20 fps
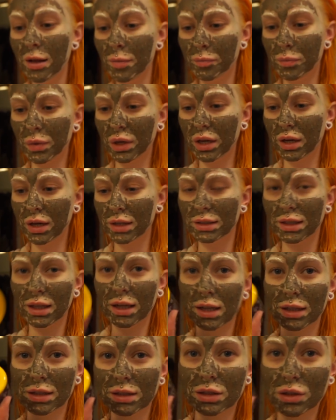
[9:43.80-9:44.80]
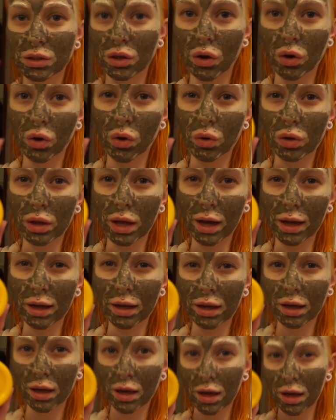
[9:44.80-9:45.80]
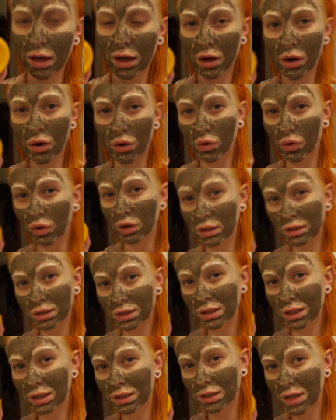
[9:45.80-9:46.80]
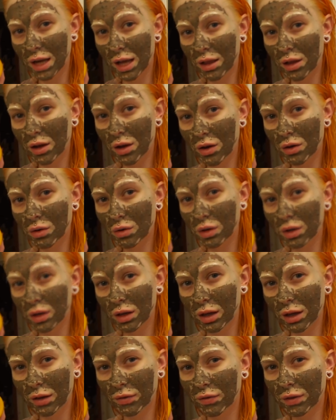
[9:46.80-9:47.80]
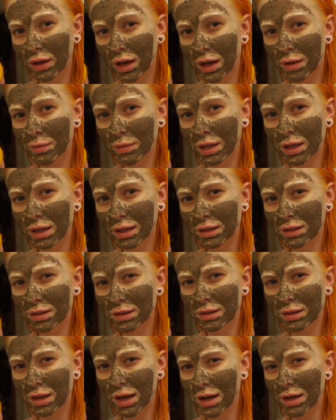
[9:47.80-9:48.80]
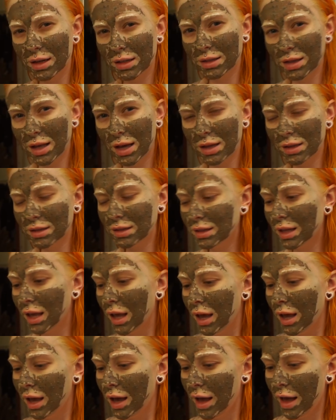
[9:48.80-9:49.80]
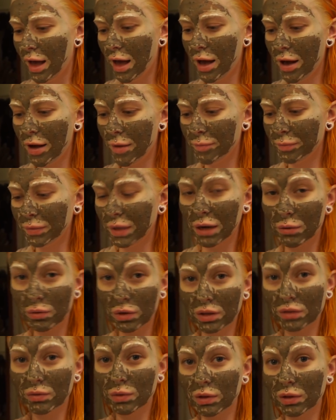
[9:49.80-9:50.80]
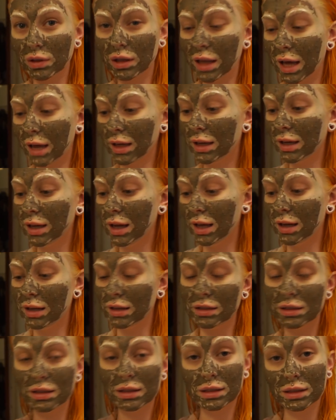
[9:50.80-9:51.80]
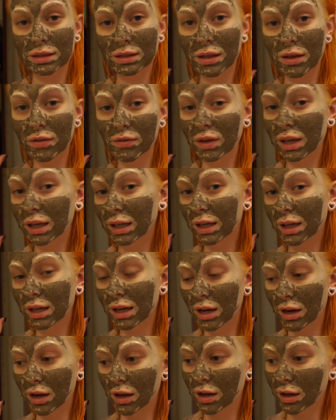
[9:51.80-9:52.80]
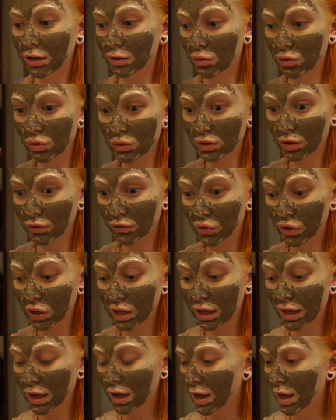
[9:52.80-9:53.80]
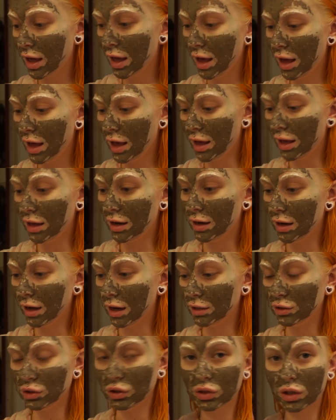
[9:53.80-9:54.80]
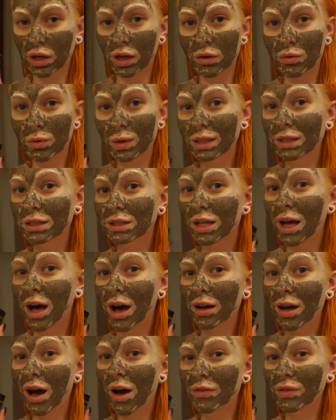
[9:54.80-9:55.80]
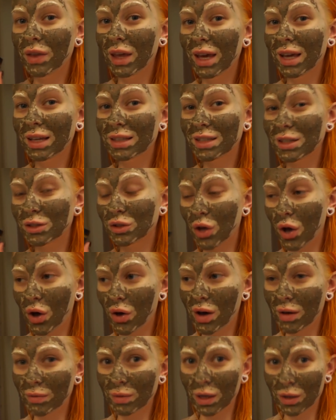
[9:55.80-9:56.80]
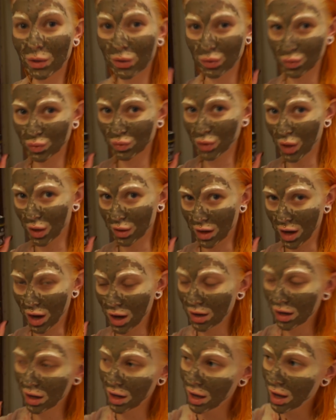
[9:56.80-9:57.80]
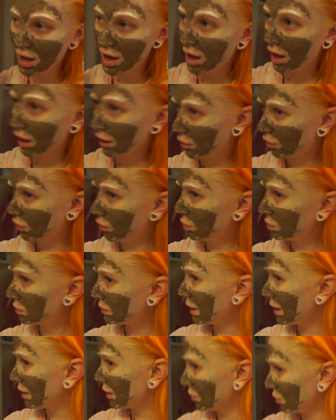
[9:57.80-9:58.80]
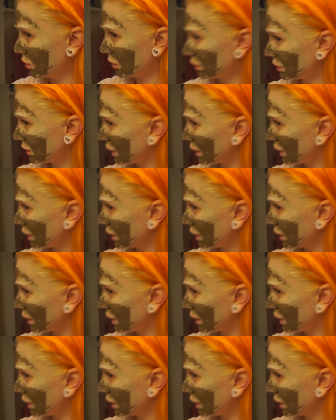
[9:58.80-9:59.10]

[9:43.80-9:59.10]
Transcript: because it is so like orangey yellow, if that makes any sense. I really, really like it, and it is vegan and cruelty free, and I just got a restock of these, so I'm gonna use that. I hope that it will